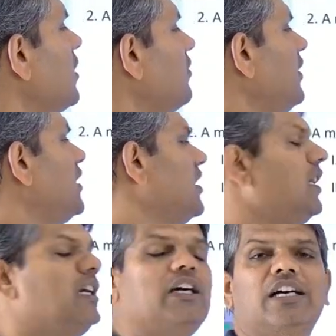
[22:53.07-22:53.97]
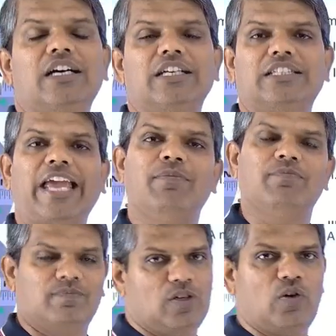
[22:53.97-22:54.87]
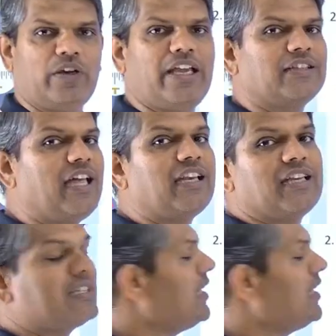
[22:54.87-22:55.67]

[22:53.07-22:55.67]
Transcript: with time. Okay, that is